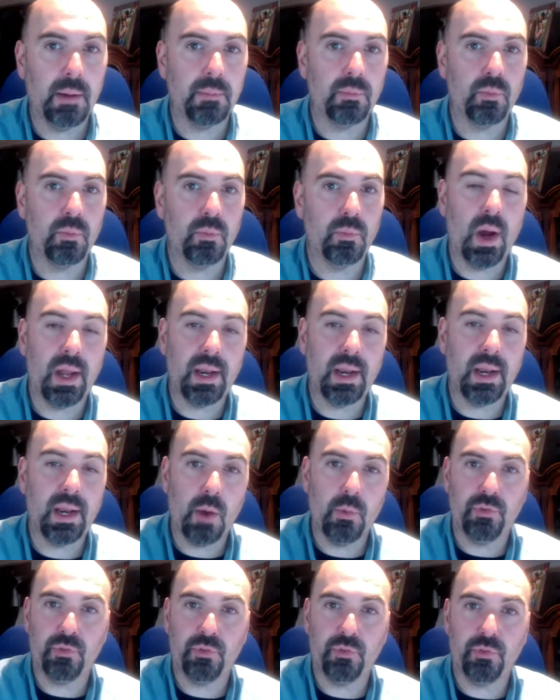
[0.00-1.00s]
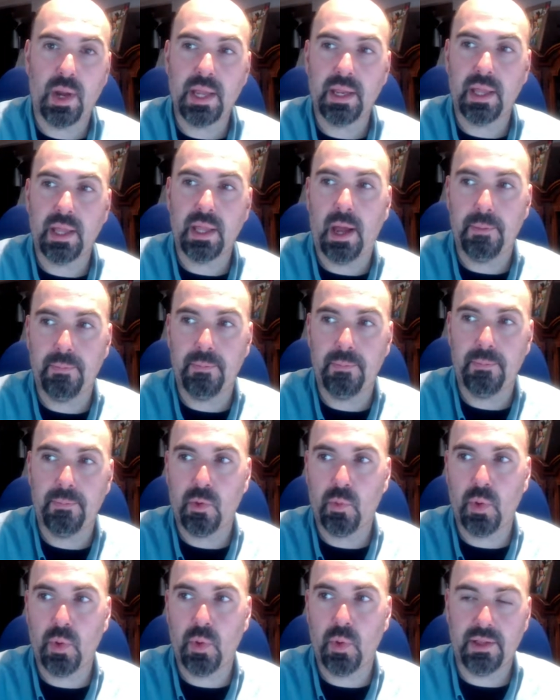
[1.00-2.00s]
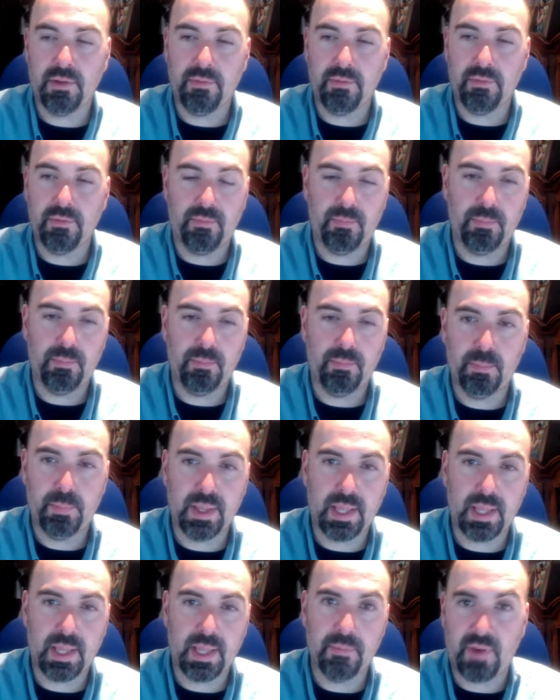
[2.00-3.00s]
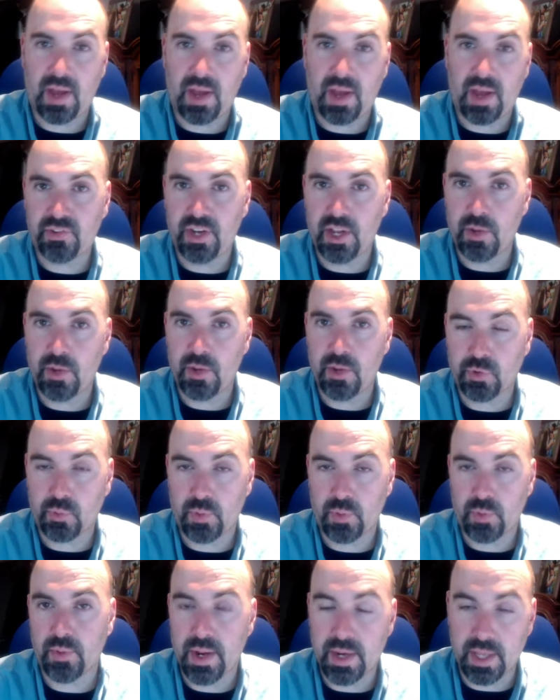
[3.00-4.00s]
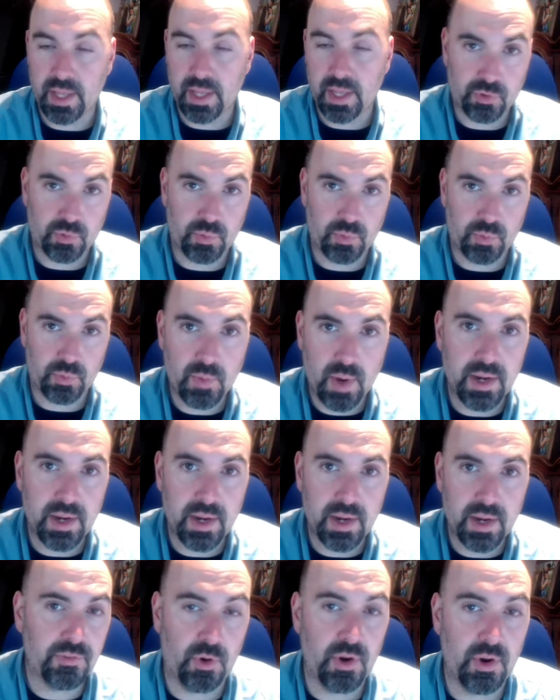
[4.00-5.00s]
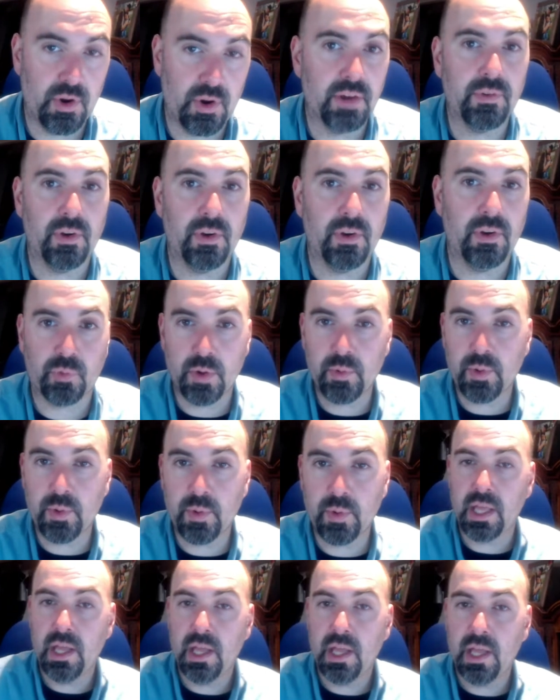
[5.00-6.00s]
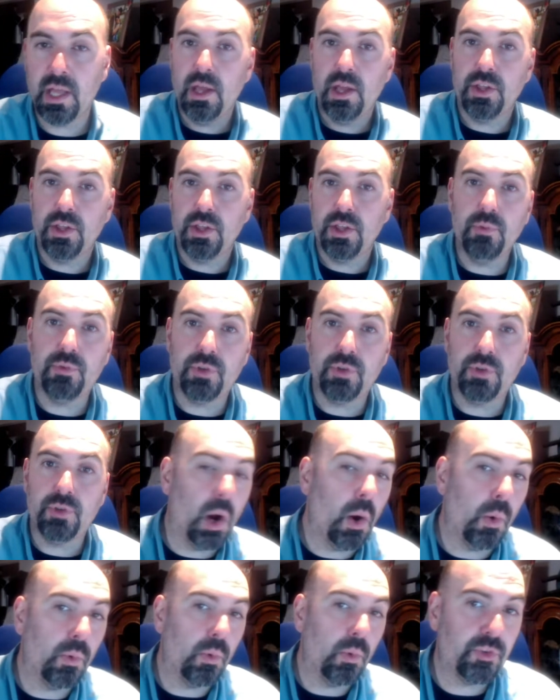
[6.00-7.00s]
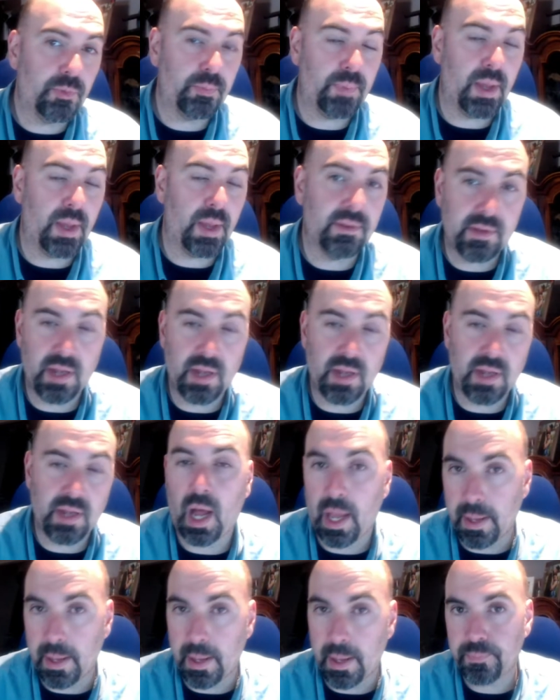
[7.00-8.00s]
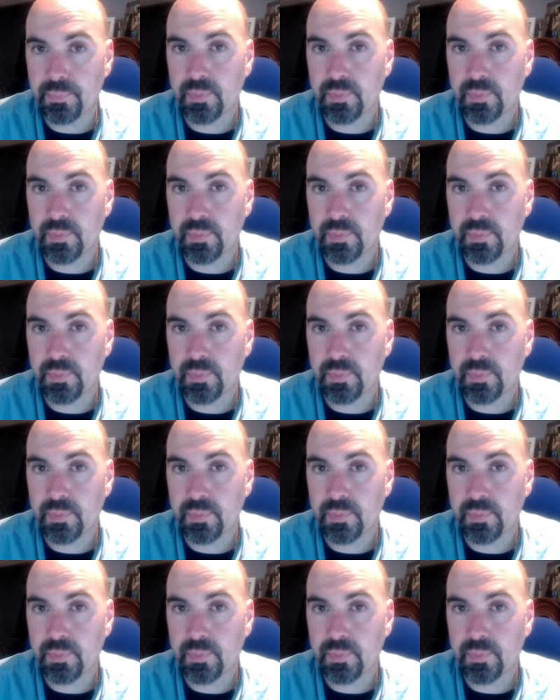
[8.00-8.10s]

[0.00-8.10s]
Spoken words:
when I was writing, I quickly became fascinated with screenwriting, and screenwriting is very different. Screenwriting, you don't spend time,